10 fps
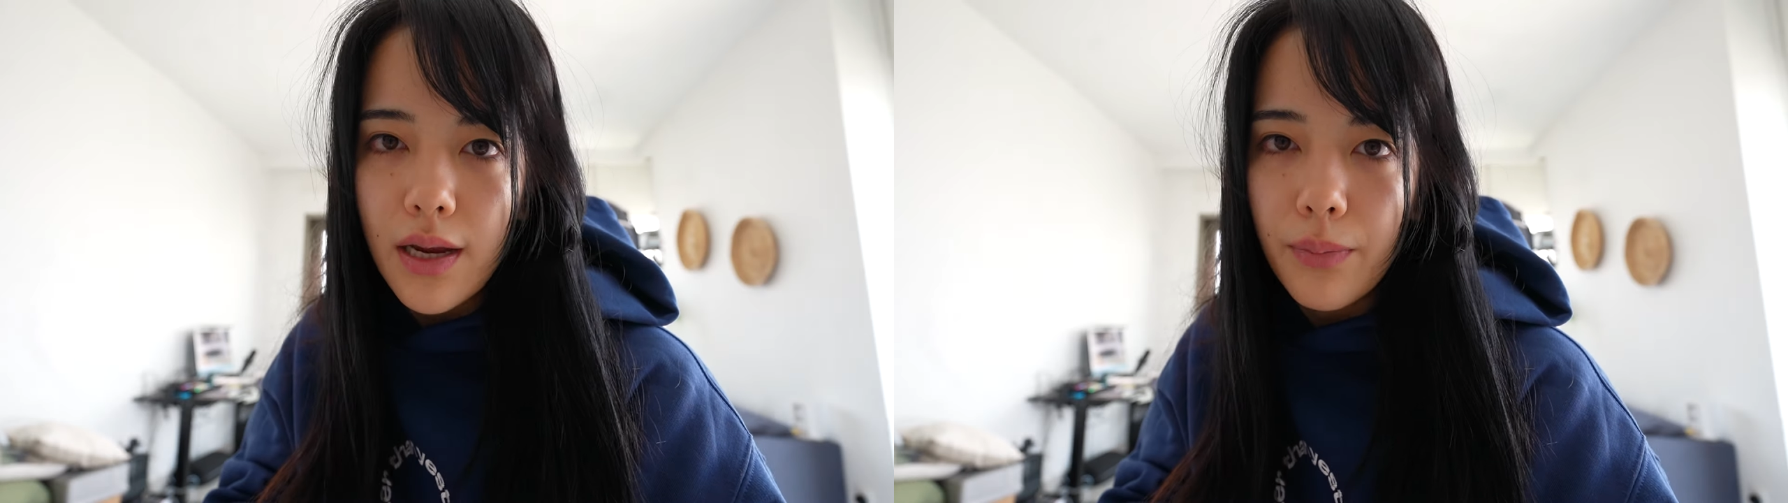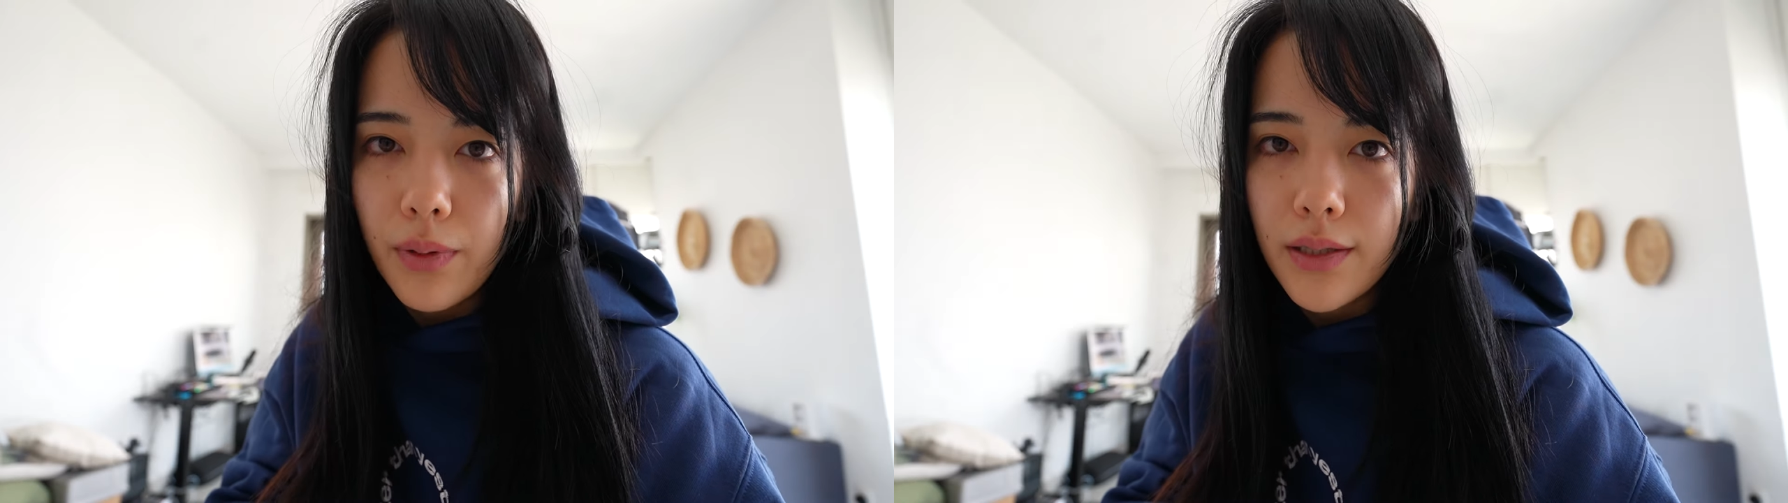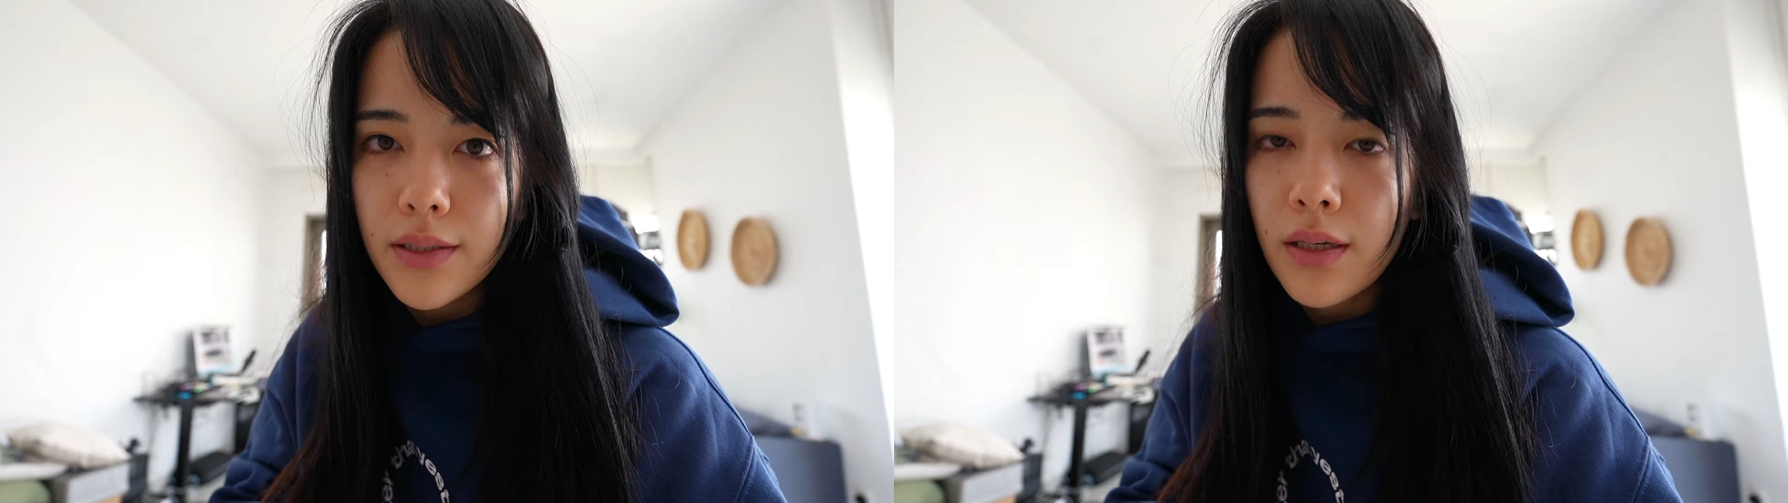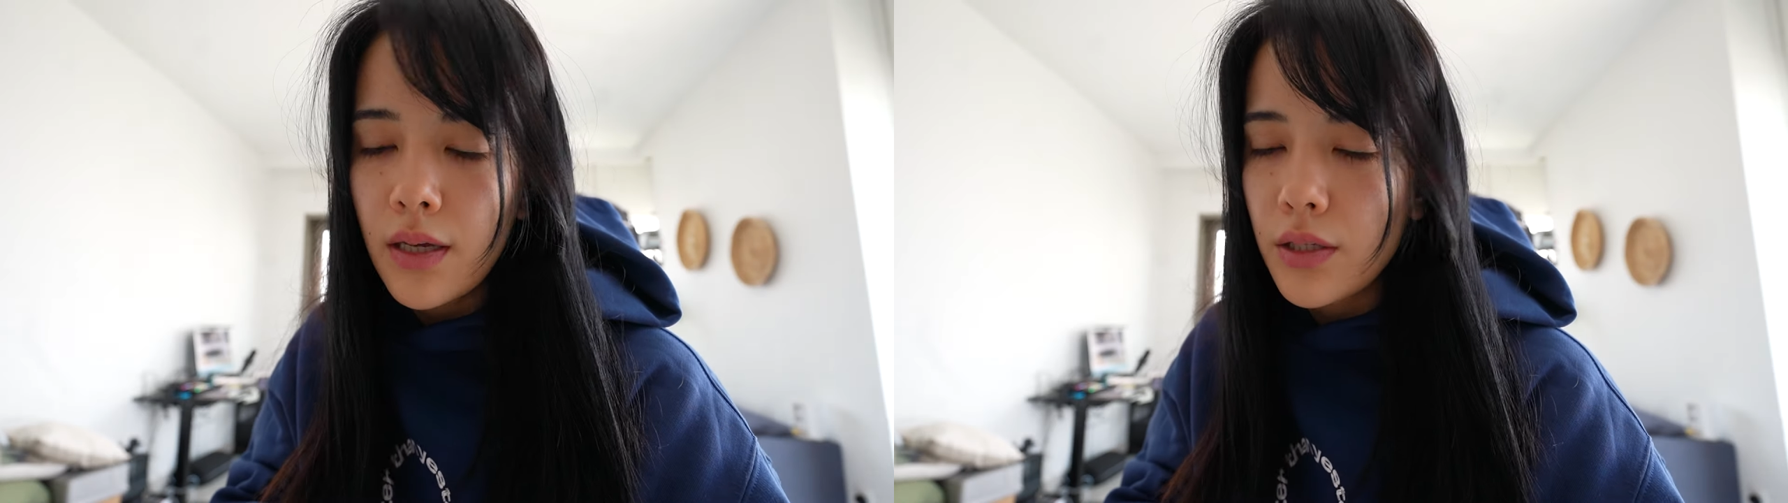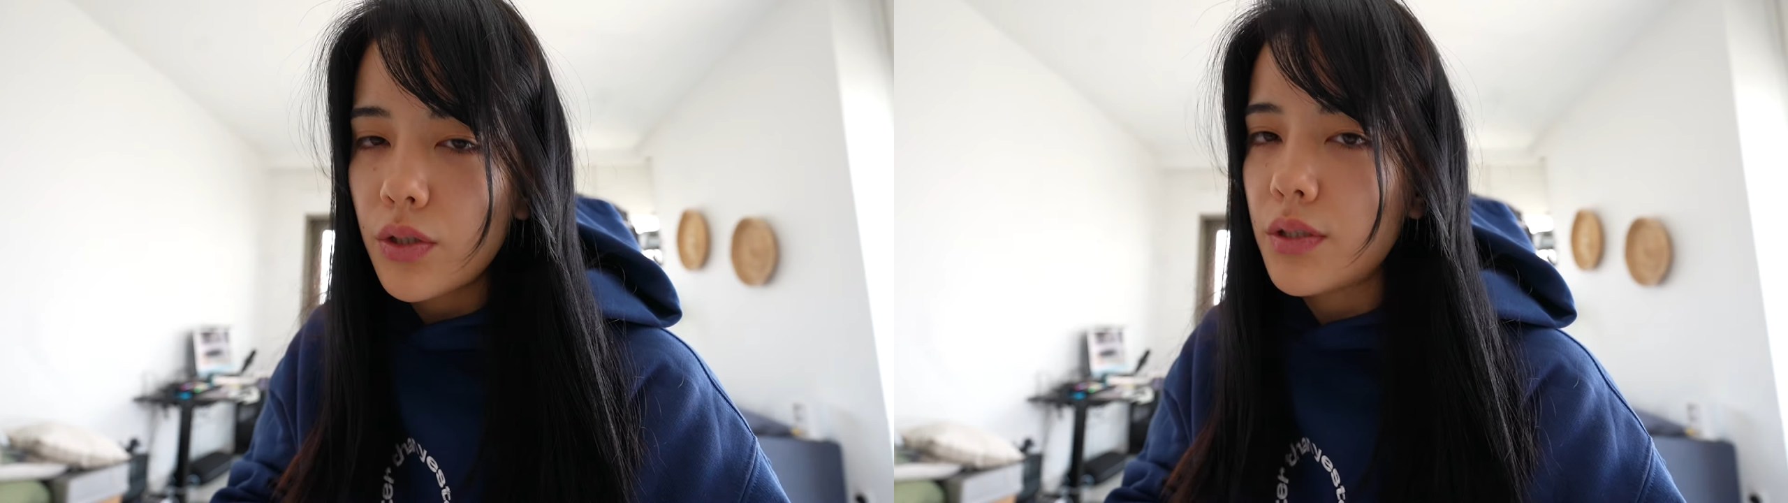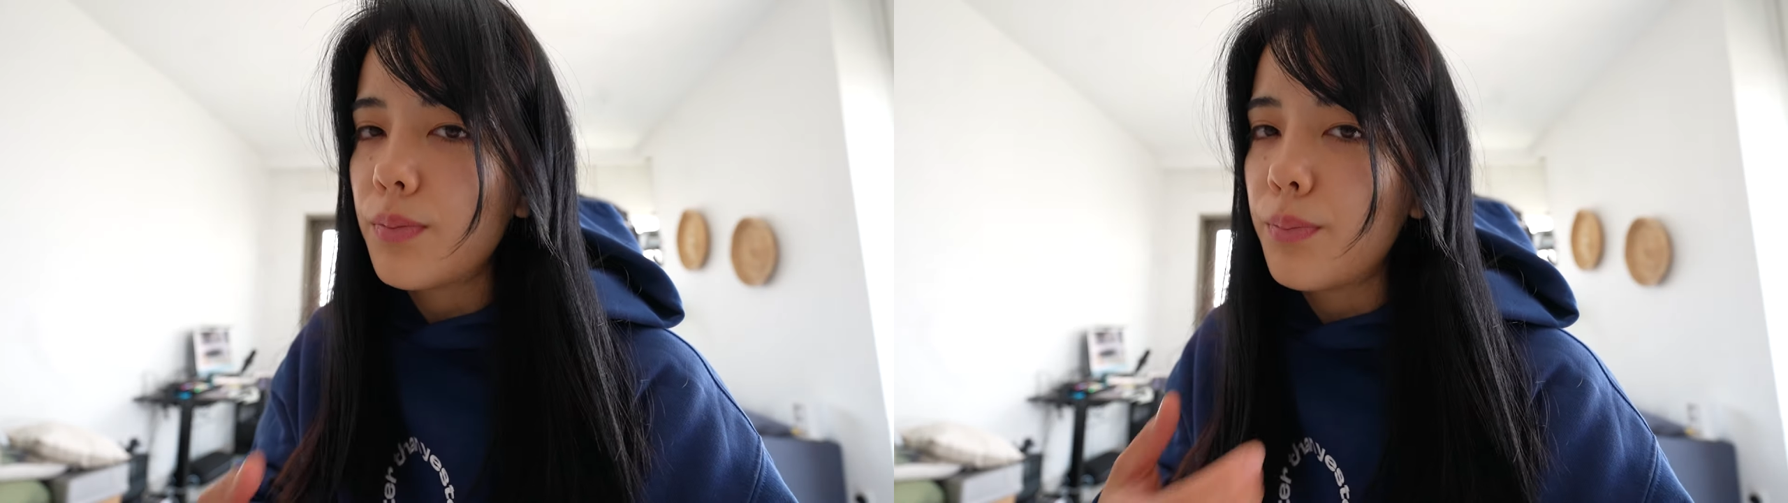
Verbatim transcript: that place. So it's